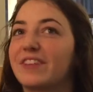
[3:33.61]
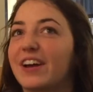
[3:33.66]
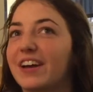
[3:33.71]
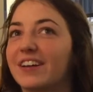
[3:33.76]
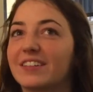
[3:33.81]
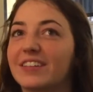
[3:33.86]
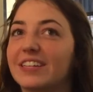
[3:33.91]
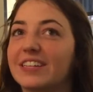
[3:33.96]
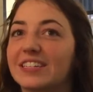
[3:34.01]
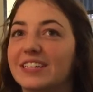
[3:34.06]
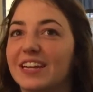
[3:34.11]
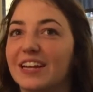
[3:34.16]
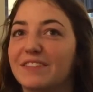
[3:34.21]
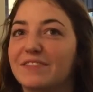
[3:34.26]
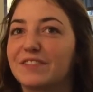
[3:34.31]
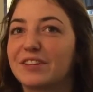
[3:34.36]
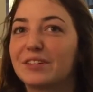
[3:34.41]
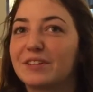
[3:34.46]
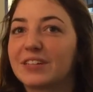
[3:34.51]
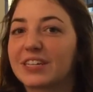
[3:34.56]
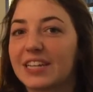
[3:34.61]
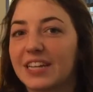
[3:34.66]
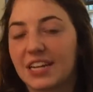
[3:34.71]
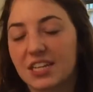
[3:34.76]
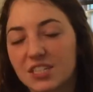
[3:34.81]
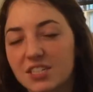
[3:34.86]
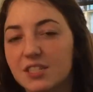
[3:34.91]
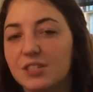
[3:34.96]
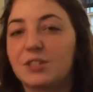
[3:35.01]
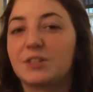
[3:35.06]
of Ireland and I feel a
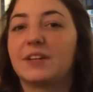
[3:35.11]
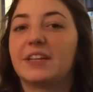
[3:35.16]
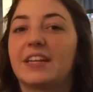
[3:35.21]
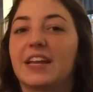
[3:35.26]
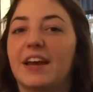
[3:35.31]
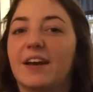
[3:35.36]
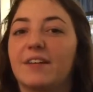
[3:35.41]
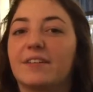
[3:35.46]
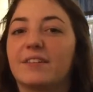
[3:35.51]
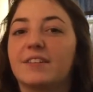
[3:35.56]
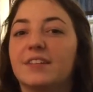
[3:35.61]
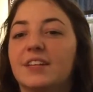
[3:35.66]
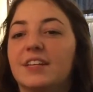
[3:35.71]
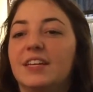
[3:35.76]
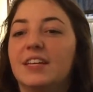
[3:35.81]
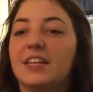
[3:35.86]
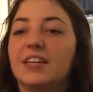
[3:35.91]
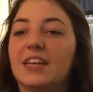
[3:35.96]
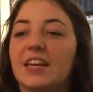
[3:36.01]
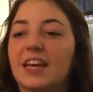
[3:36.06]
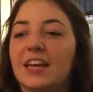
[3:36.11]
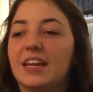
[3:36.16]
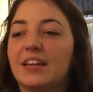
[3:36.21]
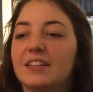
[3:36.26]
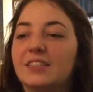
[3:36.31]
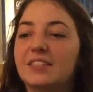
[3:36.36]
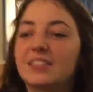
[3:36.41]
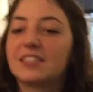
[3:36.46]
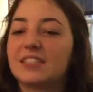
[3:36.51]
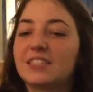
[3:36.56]
connection to it now.
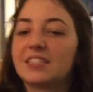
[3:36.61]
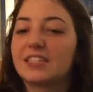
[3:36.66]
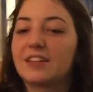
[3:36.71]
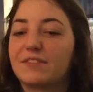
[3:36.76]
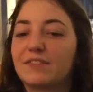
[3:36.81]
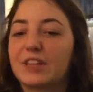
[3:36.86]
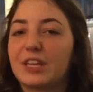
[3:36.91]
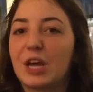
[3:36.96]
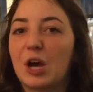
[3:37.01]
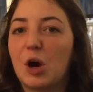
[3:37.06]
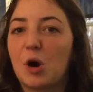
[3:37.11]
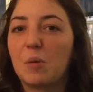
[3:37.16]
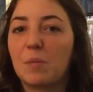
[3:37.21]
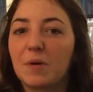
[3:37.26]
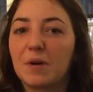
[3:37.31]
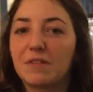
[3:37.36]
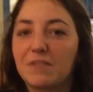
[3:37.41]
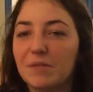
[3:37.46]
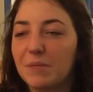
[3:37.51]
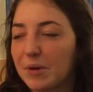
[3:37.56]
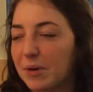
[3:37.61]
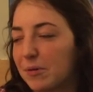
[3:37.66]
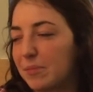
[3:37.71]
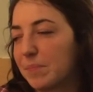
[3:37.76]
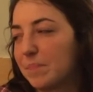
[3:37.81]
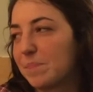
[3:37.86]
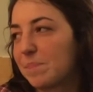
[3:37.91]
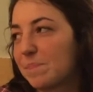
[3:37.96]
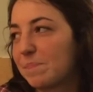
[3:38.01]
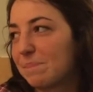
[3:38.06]
And it's definitely home away from
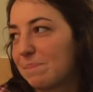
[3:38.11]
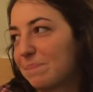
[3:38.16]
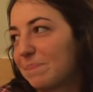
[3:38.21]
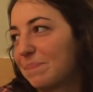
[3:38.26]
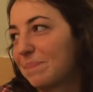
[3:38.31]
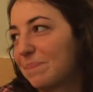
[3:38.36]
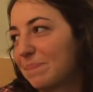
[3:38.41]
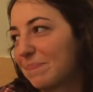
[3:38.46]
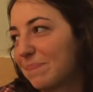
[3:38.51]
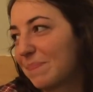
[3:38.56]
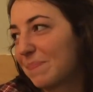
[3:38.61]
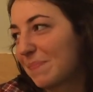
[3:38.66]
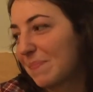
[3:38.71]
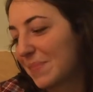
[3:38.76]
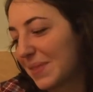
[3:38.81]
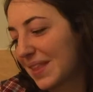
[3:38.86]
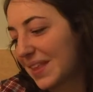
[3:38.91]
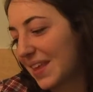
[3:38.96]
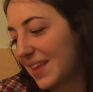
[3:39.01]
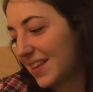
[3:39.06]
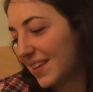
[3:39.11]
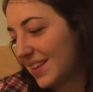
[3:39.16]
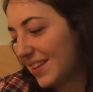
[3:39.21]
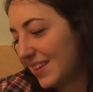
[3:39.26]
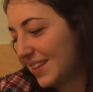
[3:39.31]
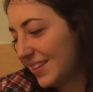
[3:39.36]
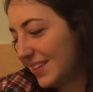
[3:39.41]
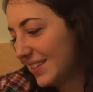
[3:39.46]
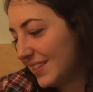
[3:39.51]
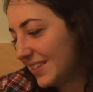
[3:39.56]
home. Cool. So
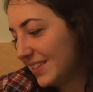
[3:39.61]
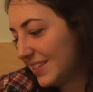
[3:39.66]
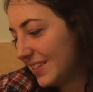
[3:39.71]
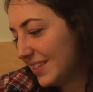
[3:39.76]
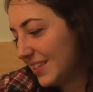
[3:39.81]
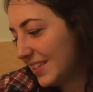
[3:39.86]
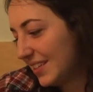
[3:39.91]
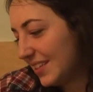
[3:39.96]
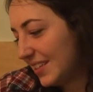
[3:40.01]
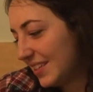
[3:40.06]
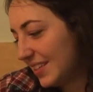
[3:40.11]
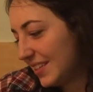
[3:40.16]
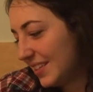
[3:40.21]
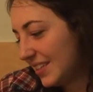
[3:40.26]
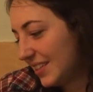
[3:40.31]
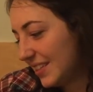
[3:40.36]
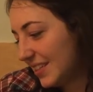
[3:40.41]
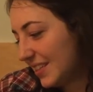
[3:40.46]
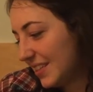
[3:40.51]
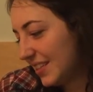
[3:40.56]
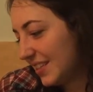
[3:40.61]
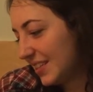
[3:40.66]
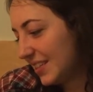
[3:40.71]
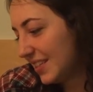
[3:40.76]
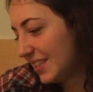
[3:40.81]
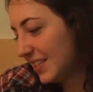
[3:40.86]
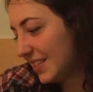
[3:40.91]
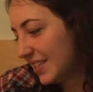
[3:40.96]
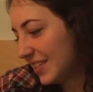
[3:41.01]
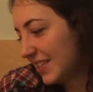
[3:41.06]
um, as we wrap this up, is there
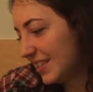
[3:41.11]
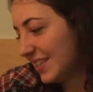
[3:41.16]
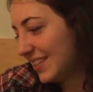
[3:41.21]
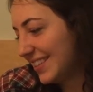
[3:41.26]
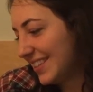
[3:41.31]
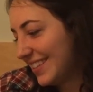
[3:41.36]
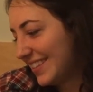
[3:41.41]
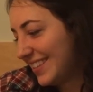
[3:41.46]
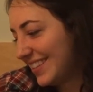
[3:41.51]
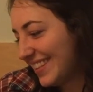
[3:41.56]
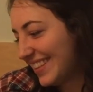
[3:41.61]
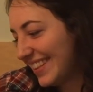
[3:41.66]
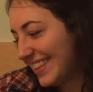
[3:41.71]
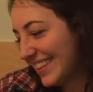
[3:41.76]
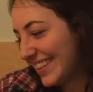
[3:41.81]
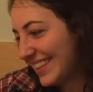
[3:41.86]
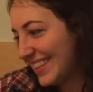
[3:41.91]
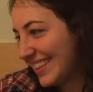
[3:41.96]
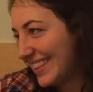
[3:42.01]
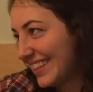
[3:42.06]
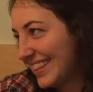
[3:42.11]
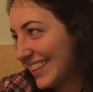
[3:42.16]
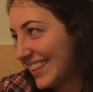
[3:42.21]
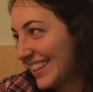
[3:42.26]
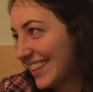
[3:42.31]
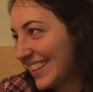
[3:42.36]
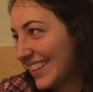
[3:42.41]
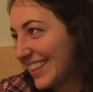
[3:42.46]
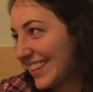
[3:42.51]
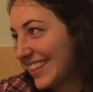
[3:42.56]
any advice you would give to
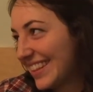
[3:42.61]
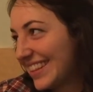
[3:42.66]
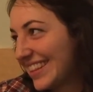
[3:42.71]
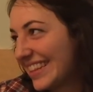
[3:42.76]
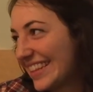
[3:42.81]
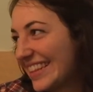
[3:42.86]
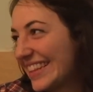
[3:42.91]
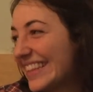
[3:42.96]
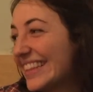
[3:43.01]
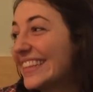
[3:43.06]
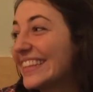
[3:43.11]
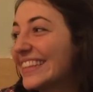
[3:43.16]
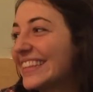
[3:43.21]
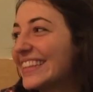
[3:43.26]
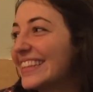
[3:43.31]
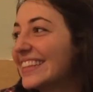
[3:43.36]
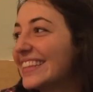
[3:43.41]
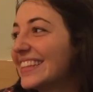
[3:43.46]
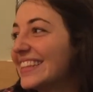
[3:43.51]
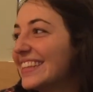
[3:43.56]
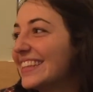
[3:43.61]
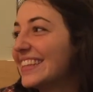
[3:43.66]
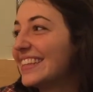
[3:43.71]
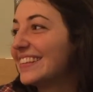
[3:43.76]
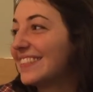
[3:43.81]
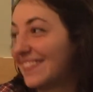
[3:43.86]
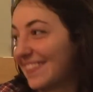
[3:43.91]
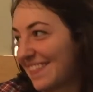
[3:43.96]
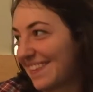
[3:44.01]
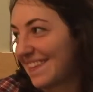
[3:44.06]
students that are wanting to study
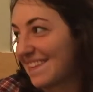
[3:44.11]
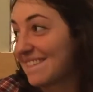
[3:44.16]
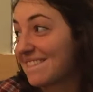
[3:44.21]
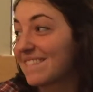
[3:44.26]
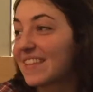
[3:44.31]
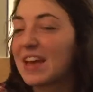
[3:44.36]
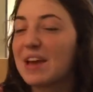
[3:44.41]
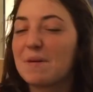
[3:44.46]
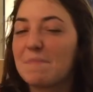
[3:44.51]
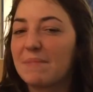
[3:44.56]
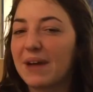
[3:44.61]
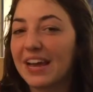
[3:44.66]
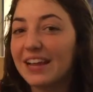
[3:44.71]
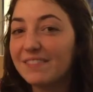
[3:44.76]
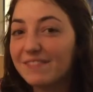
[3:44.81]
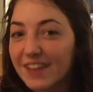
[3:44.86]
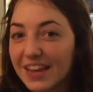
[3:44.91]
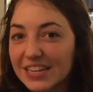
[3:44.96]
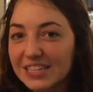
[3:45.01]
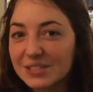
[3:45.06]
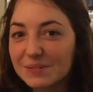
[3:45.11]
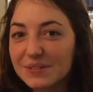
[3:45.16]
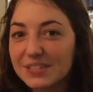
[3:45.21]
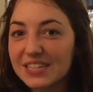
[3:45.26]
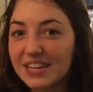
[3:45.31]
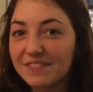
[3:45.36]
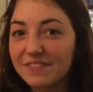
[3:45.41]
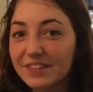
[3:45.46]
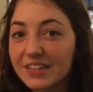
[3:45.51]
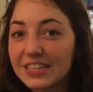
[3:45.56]
abroad? My advice
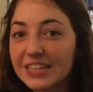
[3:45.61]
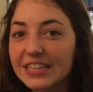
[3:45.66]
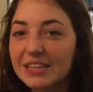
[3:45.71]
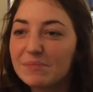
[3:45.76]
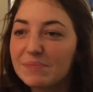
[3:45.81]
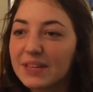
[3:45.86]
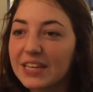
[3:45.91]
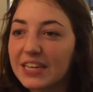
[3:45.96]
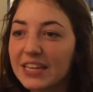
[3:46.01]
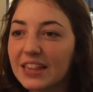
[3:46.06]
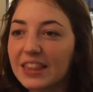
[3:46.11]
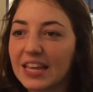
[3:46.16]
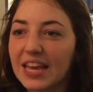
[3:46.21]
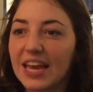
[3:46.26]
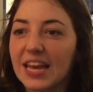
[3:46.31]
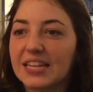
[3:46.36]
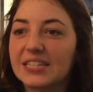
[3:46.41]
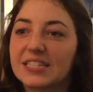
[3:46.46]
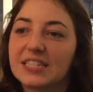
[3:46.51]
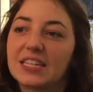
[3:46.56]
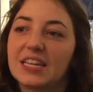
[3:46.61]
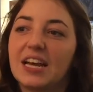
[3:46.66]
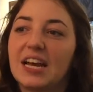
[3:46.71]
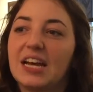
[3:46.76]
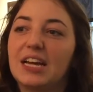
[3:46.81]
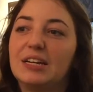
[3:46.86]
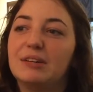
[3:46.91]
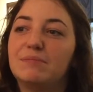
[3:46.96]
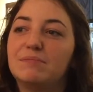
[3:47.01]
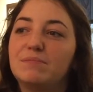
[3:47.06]
would definitely be that
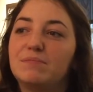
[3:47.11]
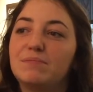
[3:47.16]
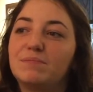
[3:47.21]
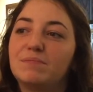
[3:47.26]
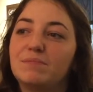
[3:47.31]
um,